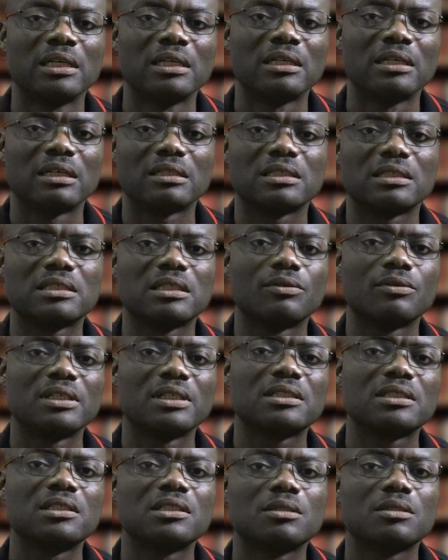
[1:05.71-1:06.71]
Now, there's a
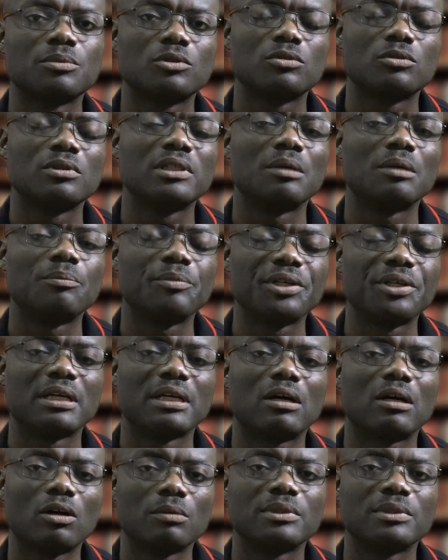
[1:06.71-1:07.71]
relationship between the media
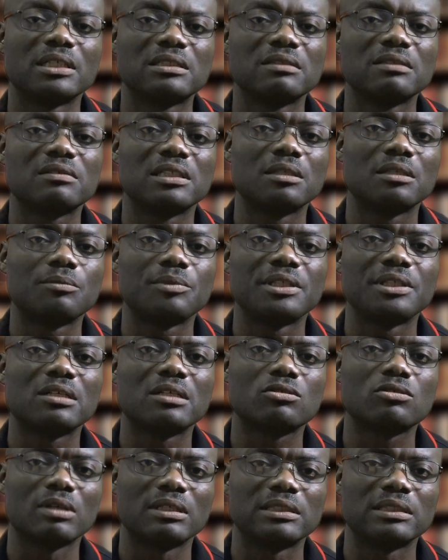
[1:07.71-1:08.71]
objectives and the media
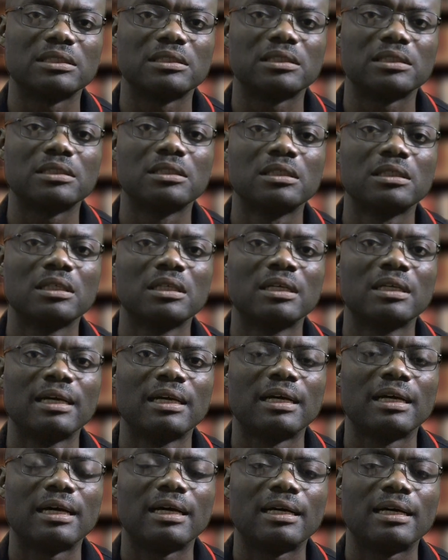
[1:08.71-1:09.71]
strategy.
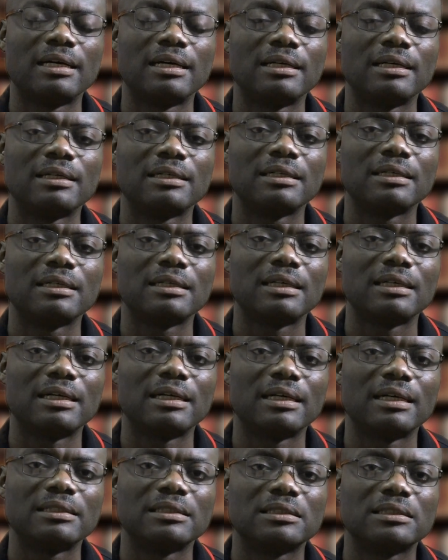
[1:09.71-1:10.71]
And
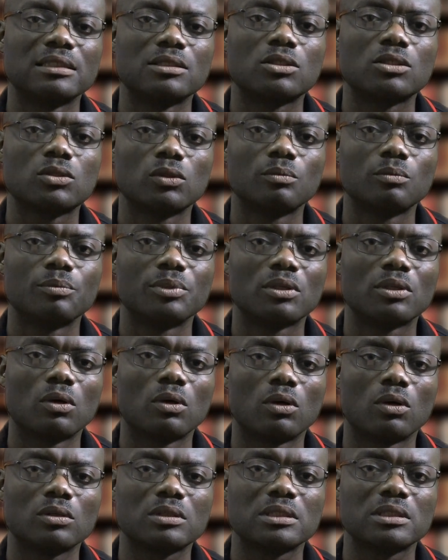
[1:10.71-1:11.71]
it is so
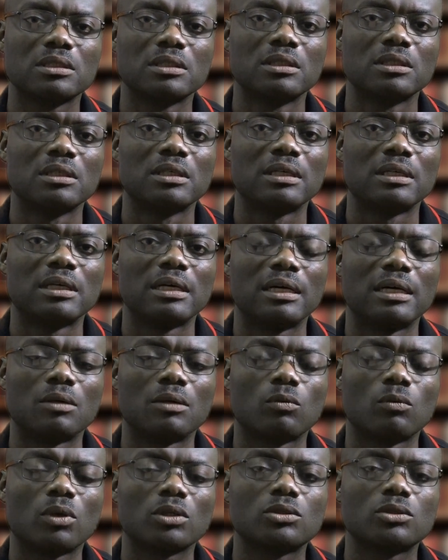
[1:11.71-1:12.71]
because
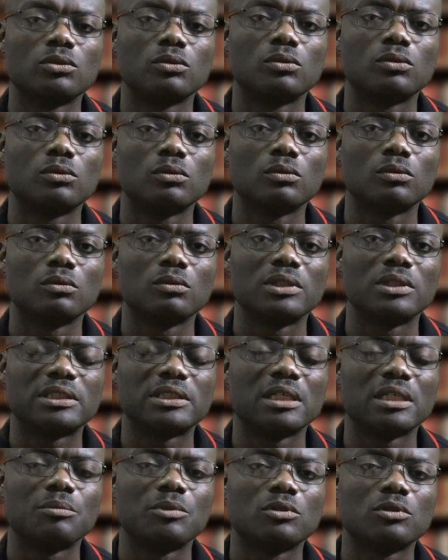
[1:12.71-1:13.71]
what you
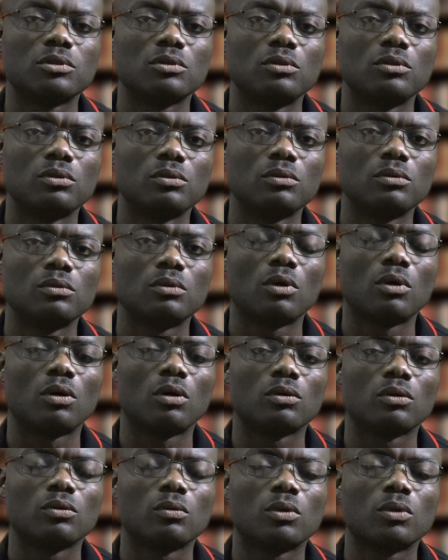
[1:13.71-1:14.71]
determine to do or
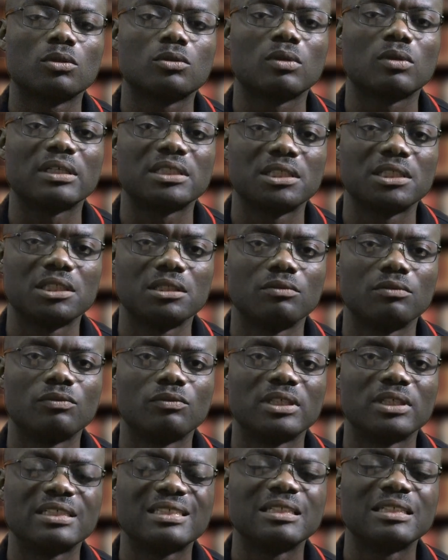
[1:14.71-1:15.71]
you want to achieve
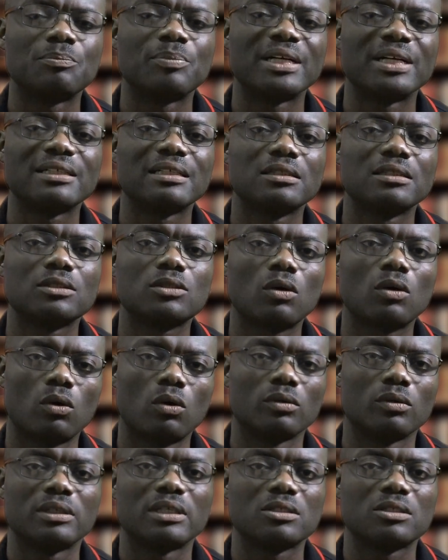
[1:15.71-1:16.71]
is dependent
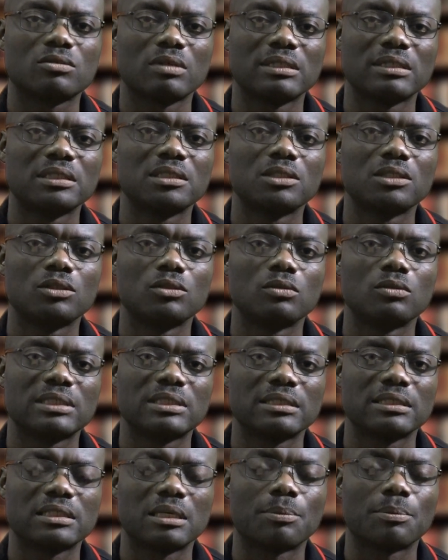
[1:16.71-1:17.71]
on the strategy you
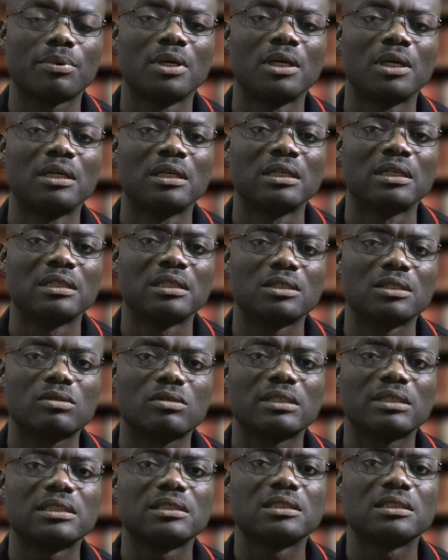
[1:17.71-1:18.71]
set up. The
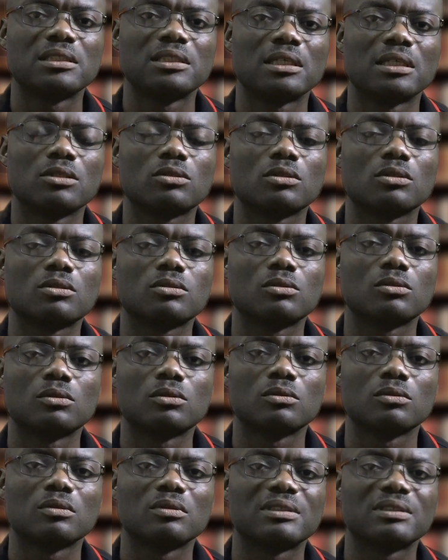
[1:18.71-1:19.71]
strategy here is
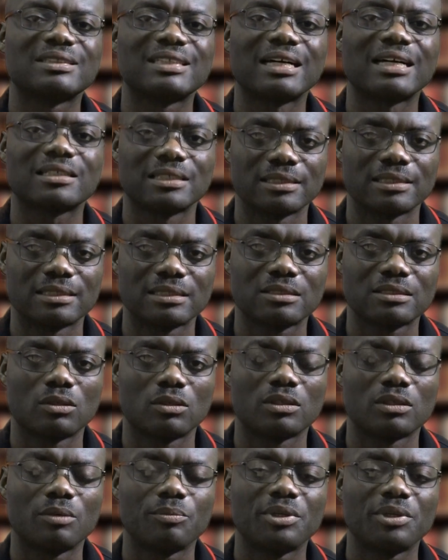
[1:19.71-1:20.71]
also tactics, or
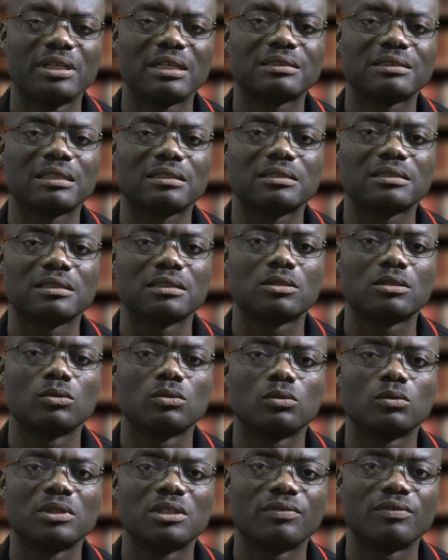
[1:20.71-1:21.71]
the media tactics you
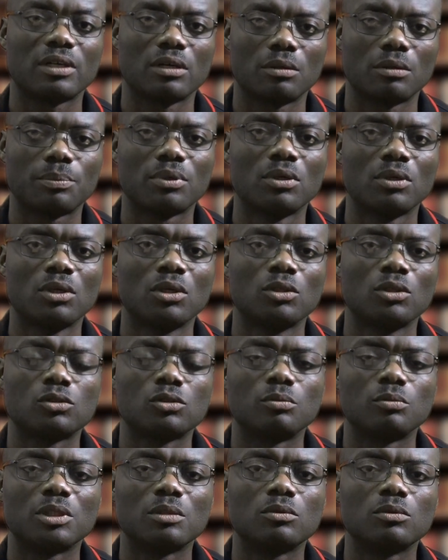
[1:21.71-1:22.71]
will develop to
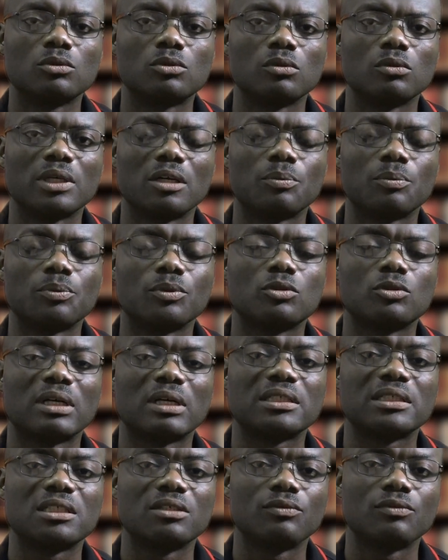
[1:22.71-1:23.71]
be able to help you to
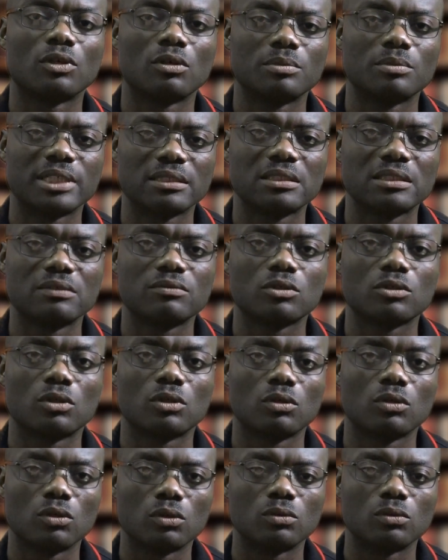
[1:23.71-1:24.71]
achieve your objectives or your
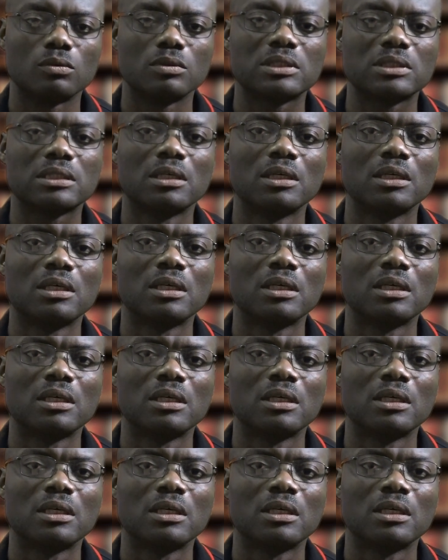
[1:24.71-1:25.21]
goals.